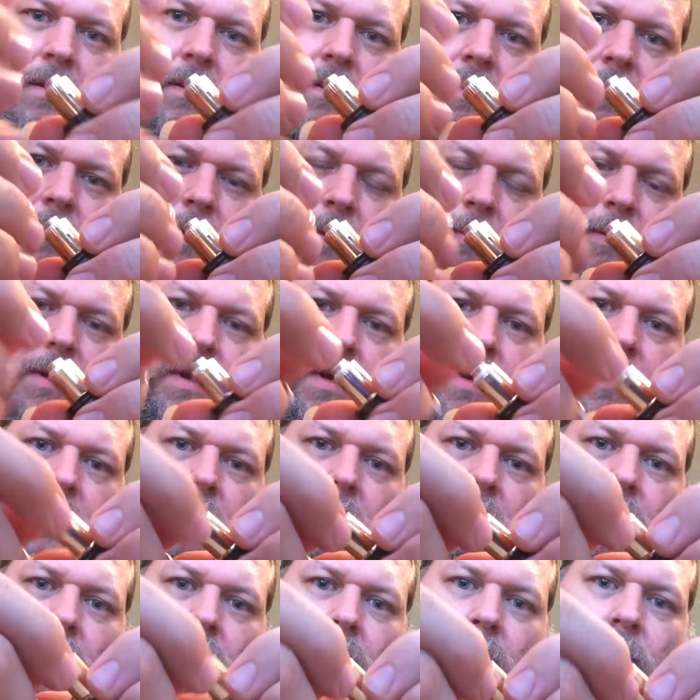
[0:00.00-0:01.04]
maybe not,
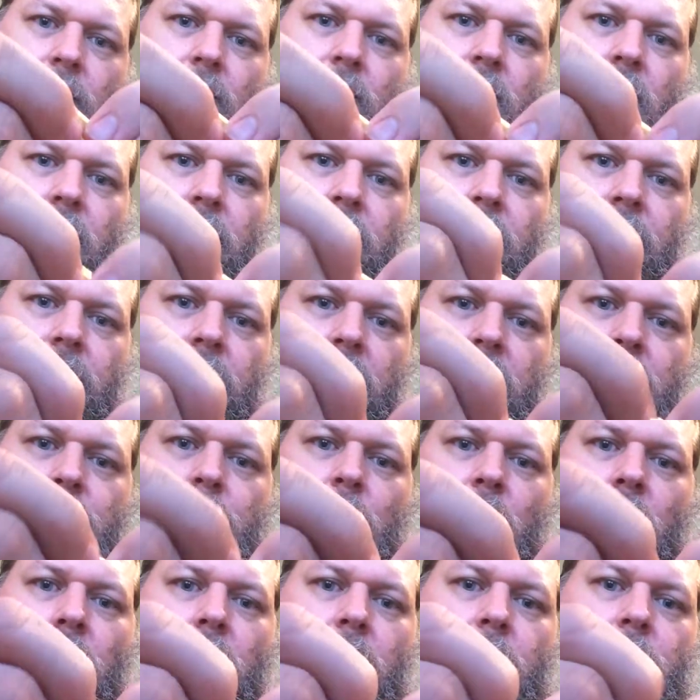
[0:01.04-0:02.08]
comes off, this
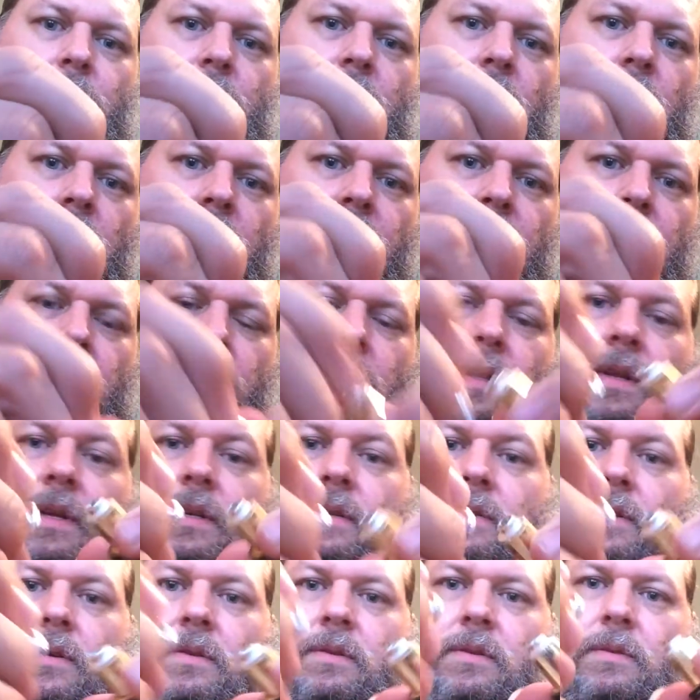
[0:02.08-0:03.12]
part comes off, and then that
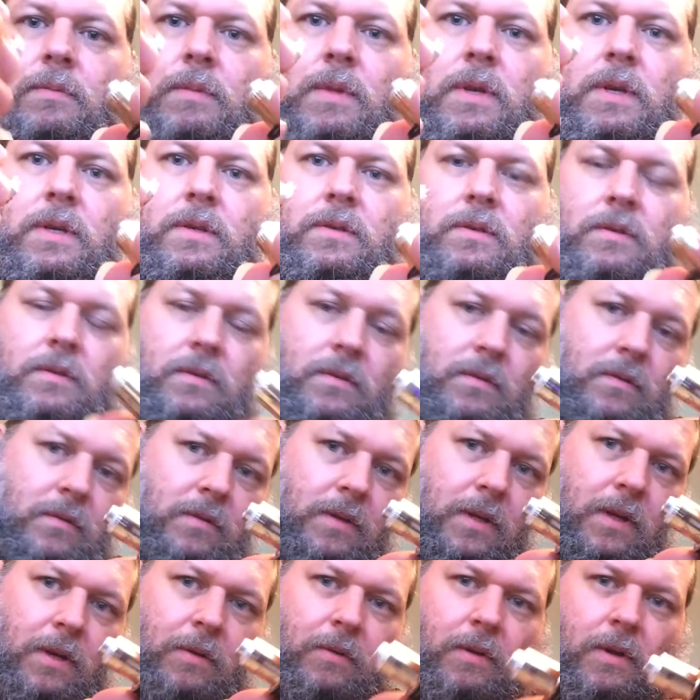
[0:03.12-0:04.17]
screws in place.
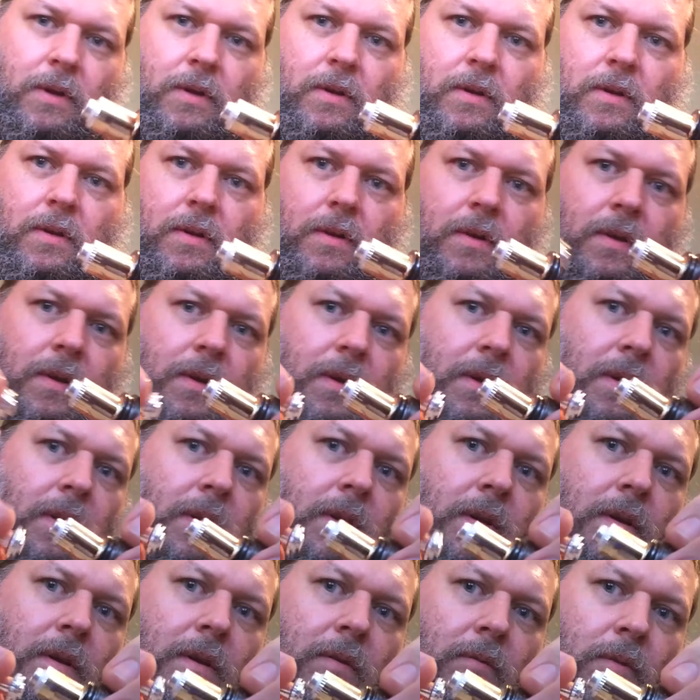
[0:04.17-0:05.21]
Anyway,
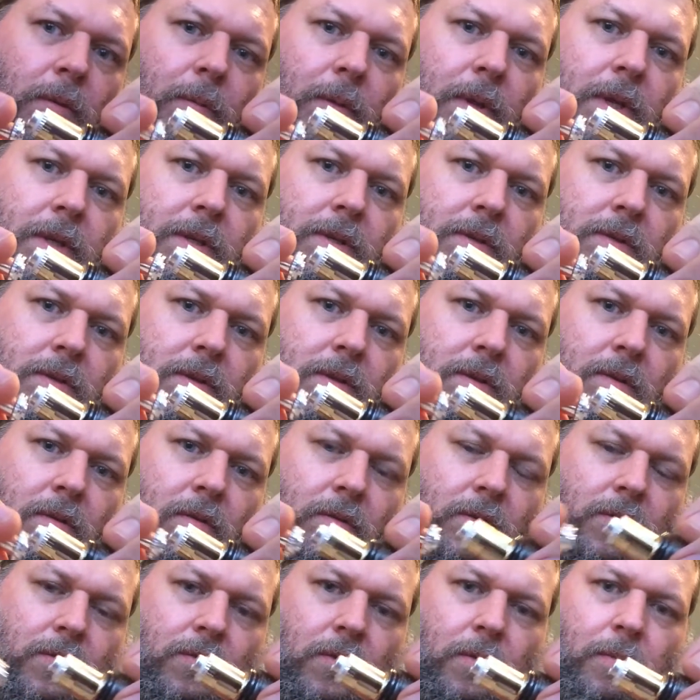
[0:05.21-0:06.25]
replaces this little
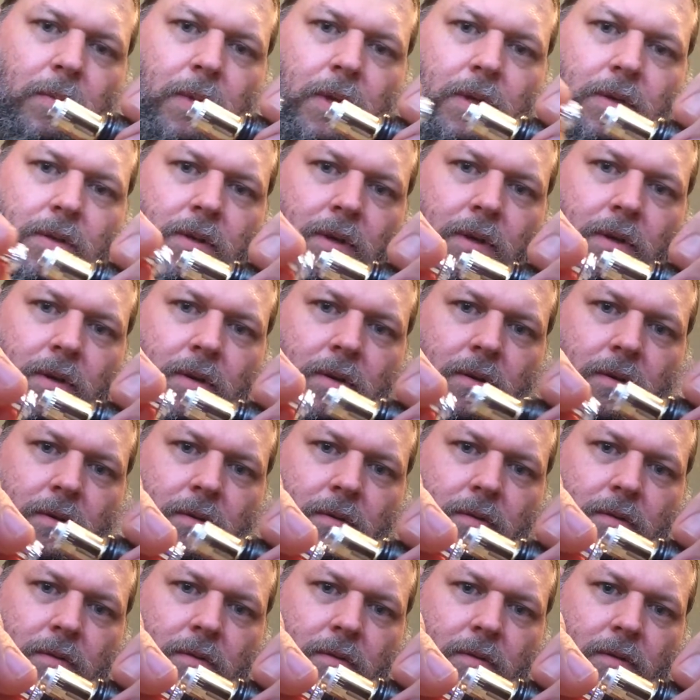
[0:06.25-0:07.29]
short piece here,
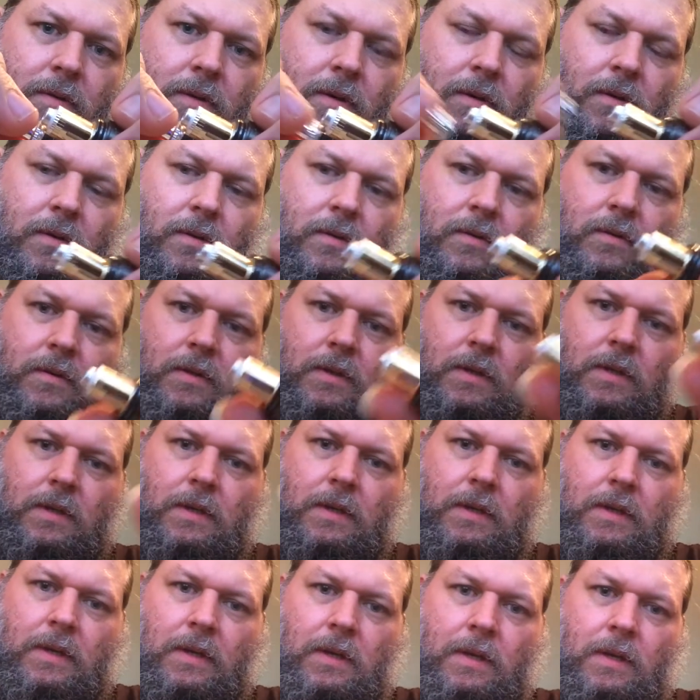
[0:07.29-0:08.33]
tall.
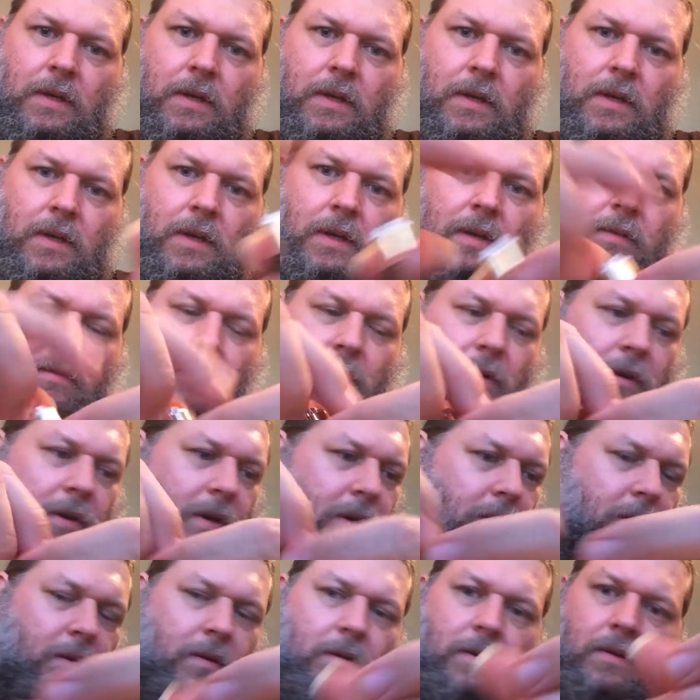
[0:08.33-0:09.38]
I'll give you
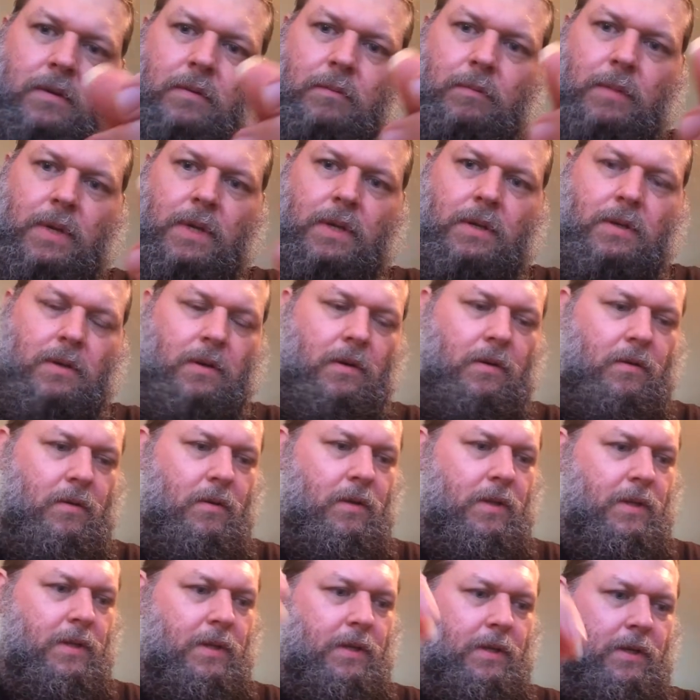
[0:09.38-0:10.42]
a big tall,
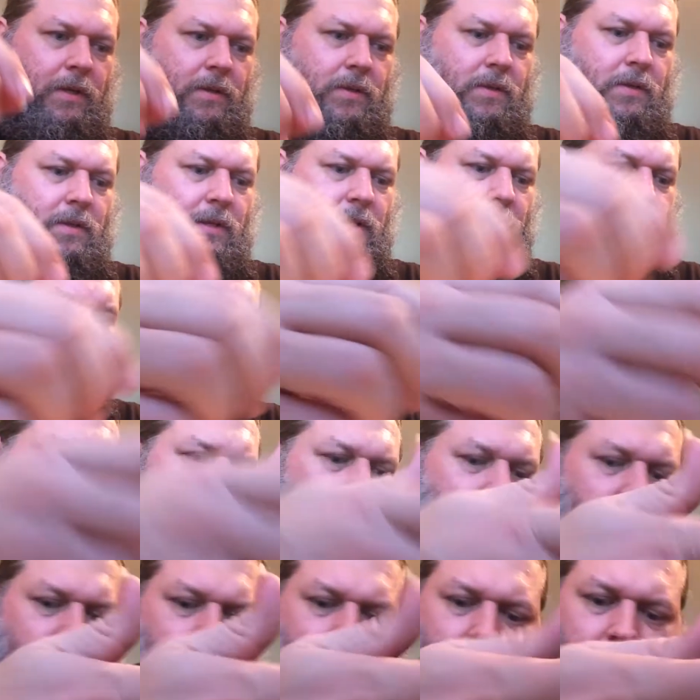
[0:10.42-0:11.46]
I think it's 6
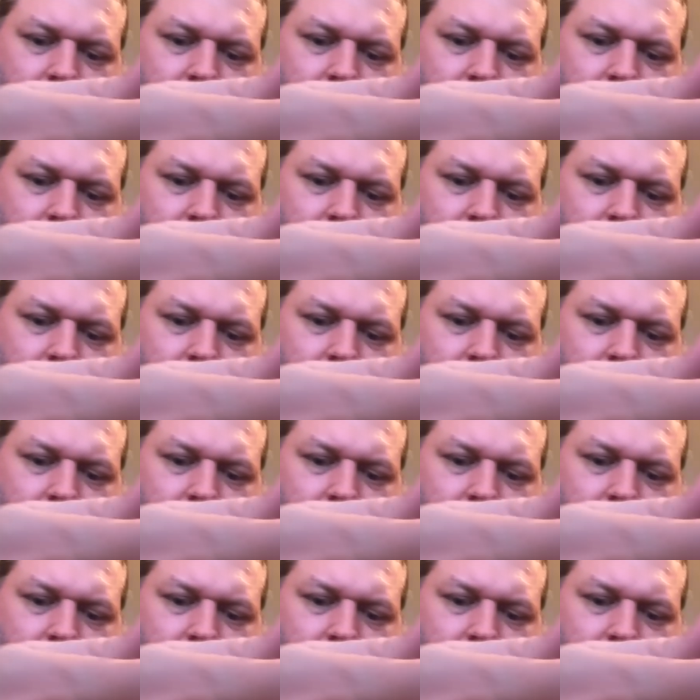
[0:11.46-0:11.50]
mils